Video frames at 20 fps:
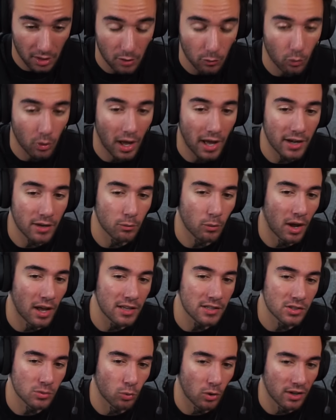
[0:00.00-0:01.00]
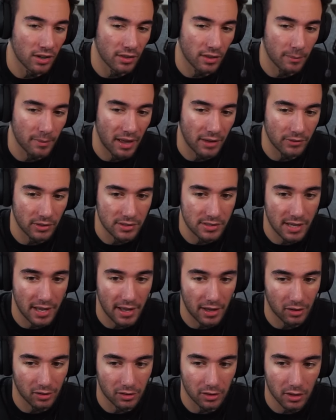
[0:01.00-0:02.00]
Why why does one of them have a
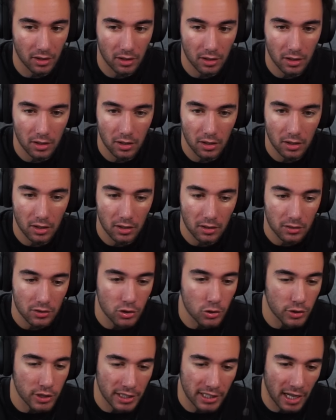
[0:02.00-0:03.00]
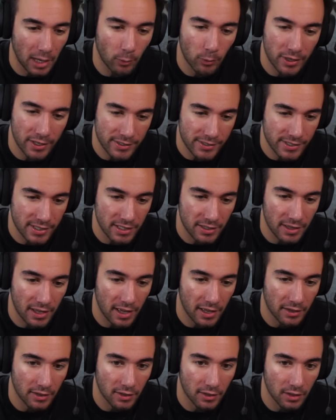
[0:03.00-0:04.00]
tail? You think I wouldn't see
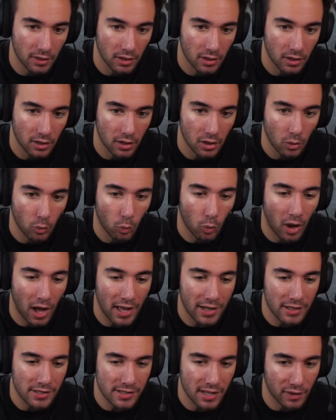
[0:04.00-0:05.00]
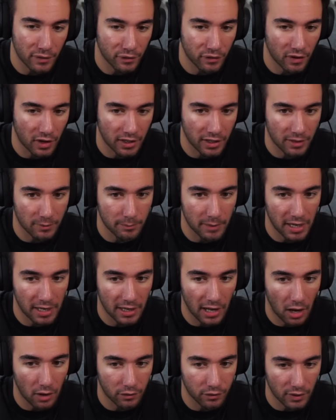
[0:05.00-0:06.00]
that? Why does that fucking maid
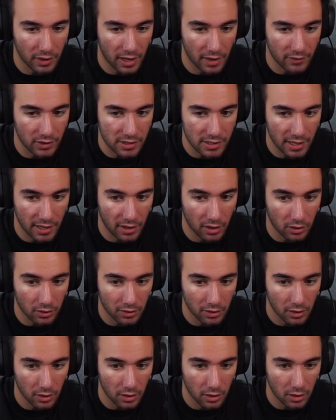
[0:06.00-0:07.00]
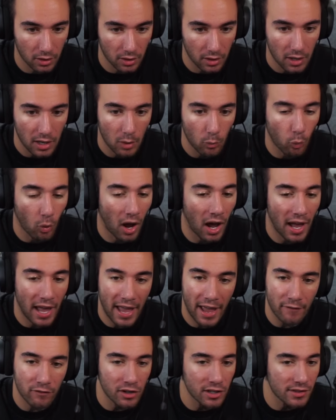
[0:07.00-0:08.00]
outfit have a tail? Why
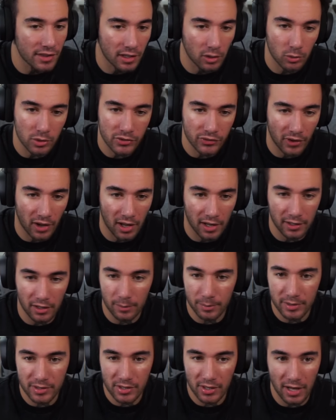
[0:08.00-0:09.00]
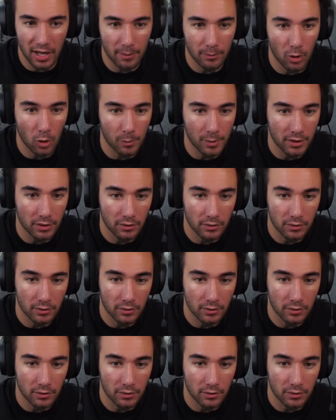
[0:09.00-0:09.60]
everything was fine up until that moment.